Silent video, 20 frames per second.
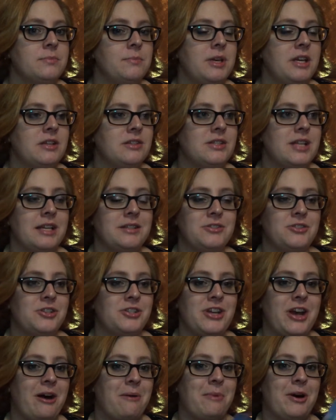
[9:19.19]
because that's
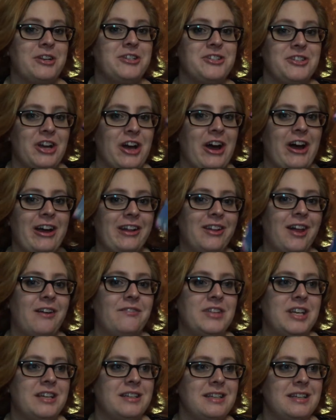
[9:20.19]
just how much I
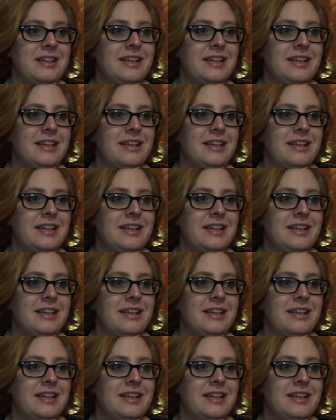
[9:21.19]
loved it.